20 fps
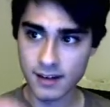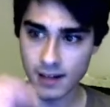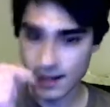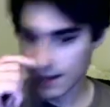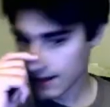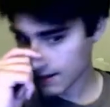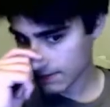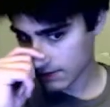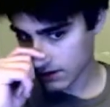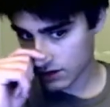
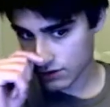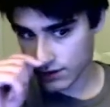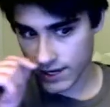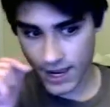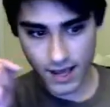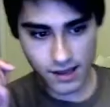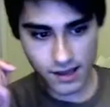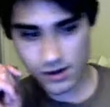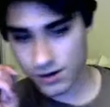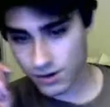You can't
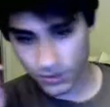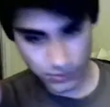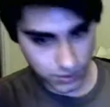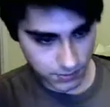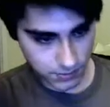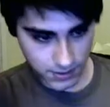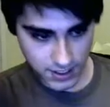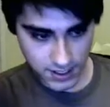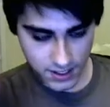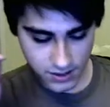let go of
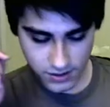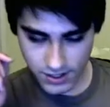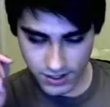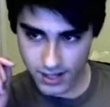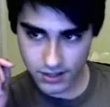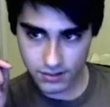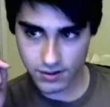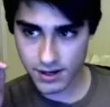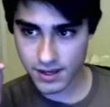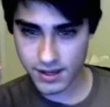speed. You can't do
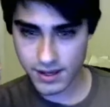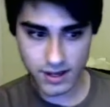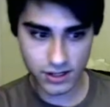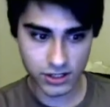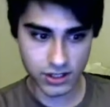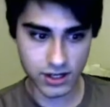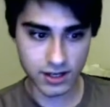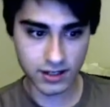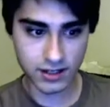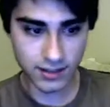any of that
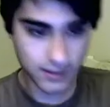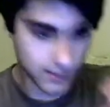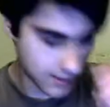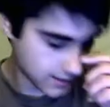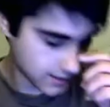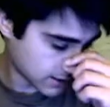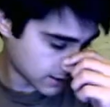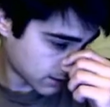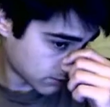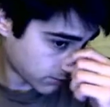shit, because then
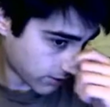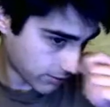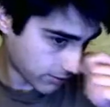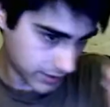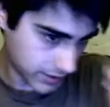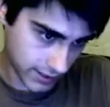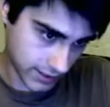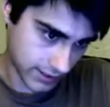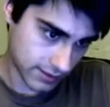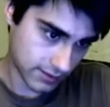he's probably not
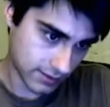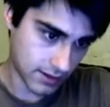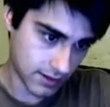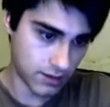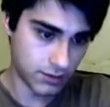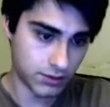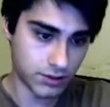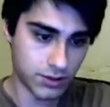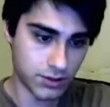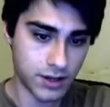going to see you.
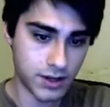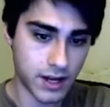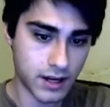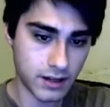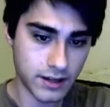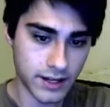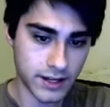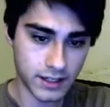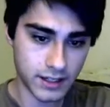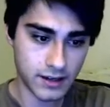So you
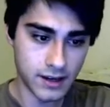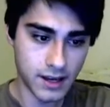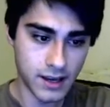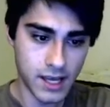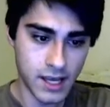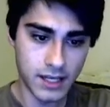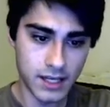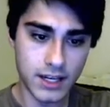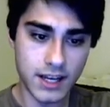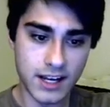
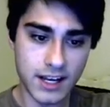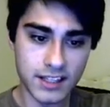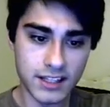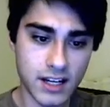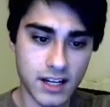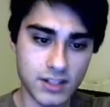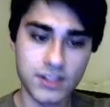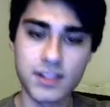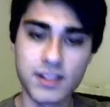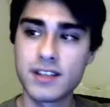gotta touch
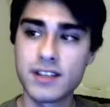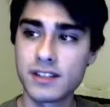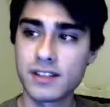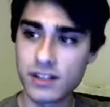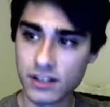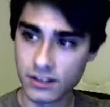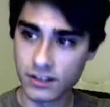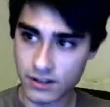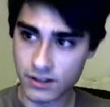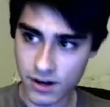this and just
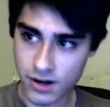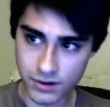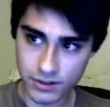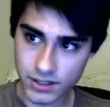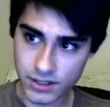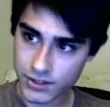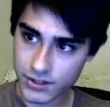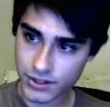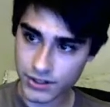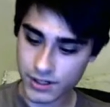go. Touch
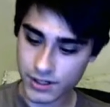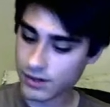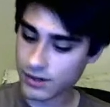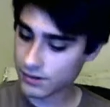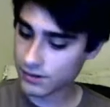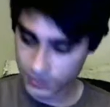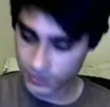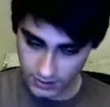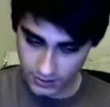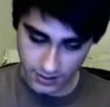and go is
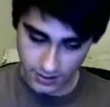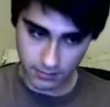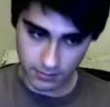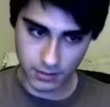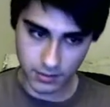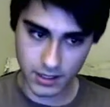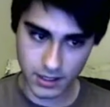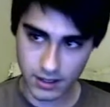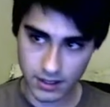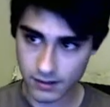going to
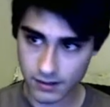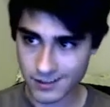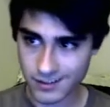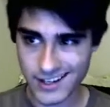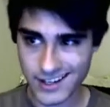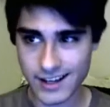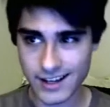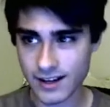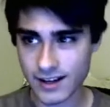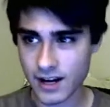be kind
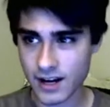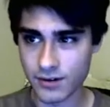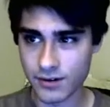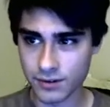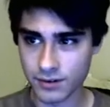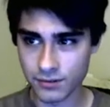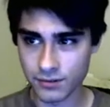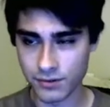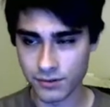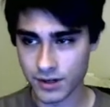of how it
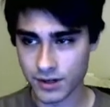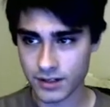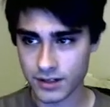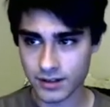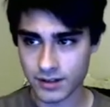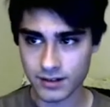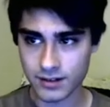works.